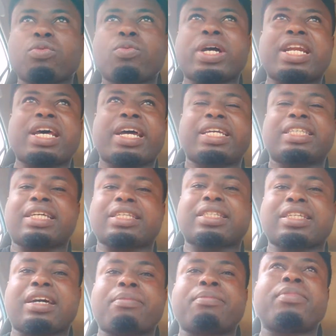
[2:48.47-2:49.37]
whether it
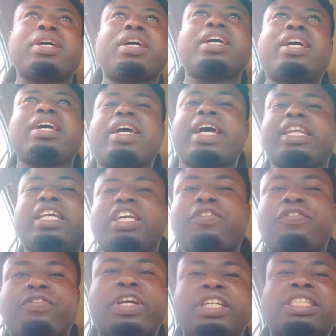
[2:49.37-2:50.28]
has come, and
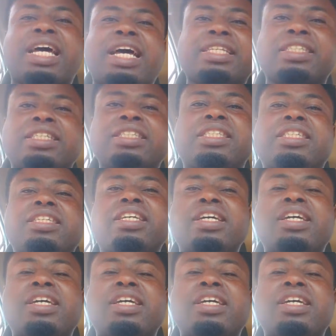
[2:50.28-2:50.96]
if it hasn't,